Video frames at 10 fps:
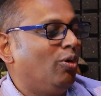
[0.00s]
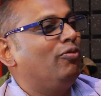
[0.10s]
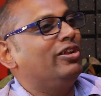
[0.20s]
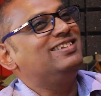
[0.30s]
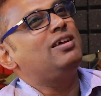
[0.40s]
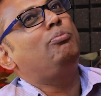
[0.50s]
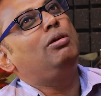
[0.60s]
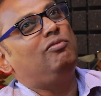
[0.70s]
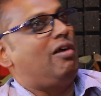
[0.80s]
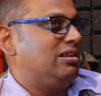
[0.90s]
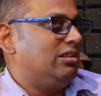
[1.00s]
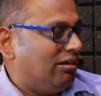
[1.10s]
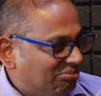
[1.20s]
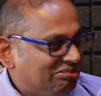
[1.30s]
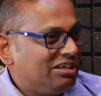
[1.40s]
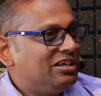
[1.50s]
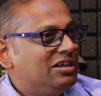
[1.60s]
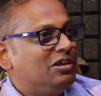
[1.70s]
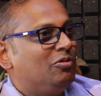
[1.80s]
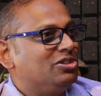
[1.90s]
So for example, Varda
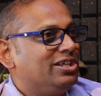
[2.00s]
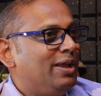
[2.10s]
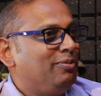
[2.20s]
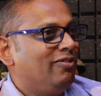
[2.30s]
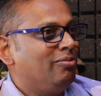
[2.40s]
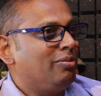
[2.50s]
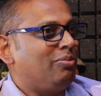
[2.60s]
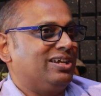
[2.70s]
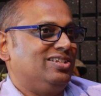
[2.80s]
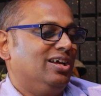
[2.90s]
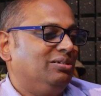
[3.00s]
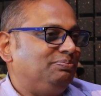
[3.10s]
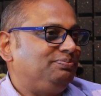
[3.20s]
was a name given by Pakistan.